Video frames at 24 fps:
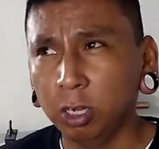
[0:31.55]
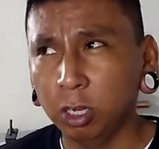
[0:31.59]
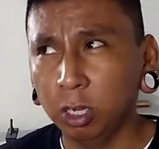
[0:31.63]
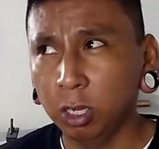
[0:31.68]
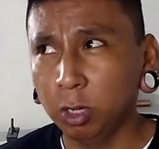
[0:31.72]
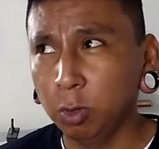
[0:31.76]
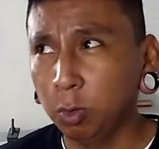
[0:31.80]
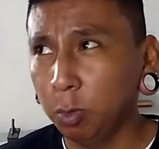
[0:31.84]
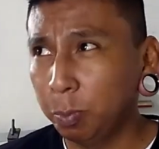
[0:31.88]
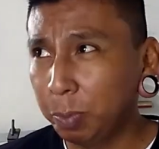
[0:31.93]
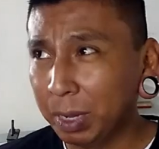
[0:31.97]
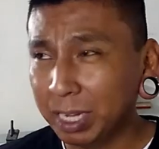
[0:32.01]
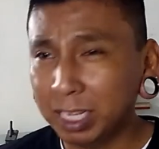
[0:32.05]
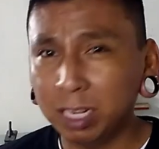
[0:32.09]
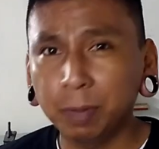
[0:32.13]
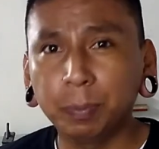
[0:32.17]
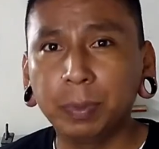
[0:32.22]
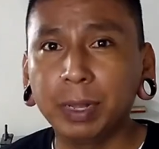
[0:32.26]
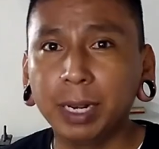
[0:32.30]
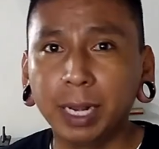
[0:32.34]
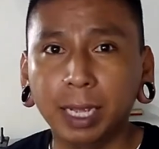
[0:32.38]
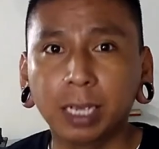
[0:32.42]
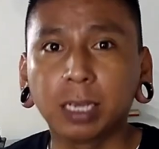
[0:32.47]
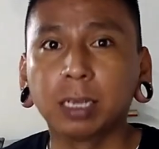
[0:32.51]
It will basically
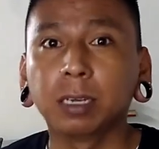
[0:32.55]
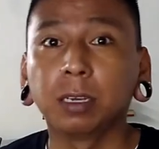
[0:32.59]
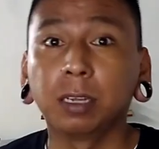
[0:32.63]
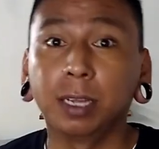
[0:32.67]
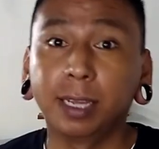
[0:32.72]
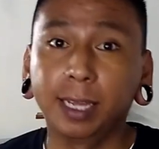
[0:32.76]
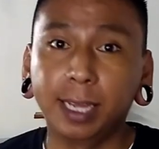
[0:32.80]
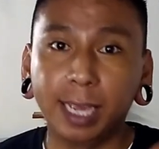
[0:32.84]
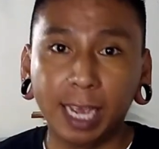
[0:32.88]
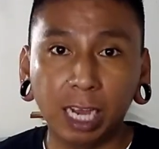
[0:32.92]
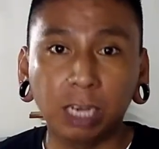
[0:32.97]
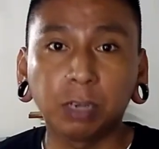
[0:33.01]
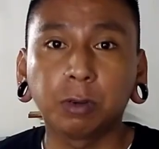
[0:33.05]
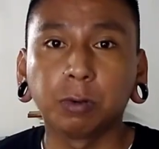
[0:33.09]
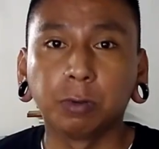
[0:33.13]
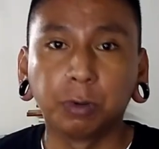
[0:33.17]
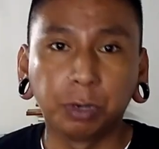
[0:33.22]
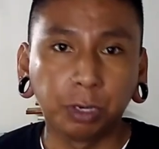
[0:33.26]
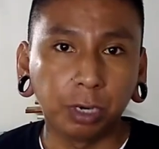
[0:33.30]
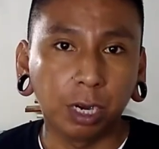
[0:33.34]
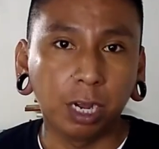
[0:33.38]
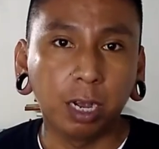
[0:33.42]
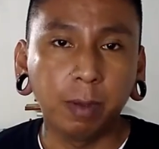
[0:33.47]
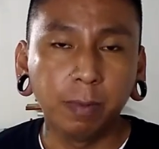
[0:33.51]
be like a actual
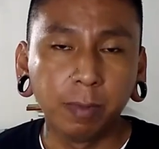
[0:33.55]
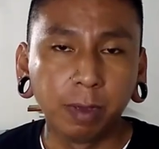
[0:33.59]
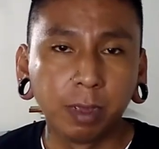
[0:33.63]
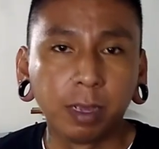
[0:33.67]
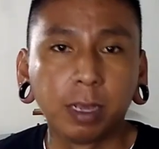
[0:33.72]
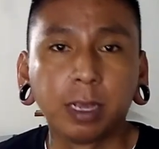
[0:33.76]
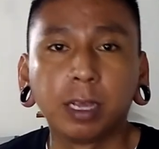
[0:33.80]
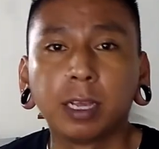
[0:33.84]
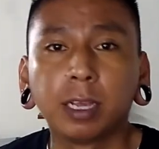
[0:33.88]
job,